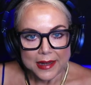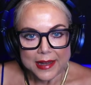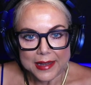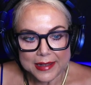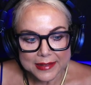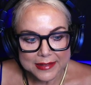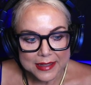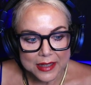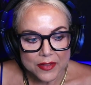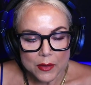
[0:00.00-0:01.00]
And
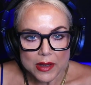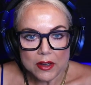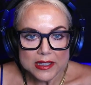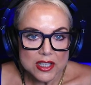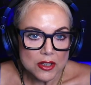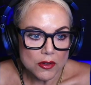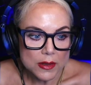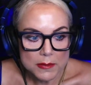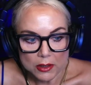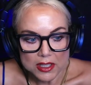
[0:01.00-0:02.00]
uh, that way I'll get to know
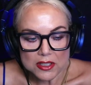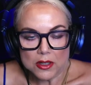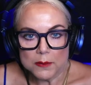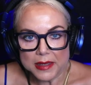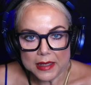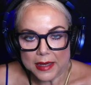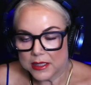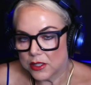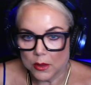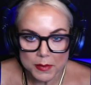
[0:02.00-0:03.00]
them. They'll get to know me. I
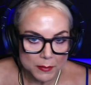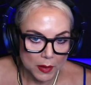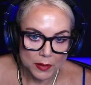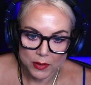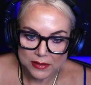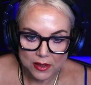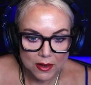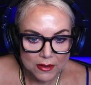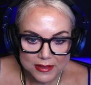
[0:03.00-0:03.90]
get to know people on the West Coast.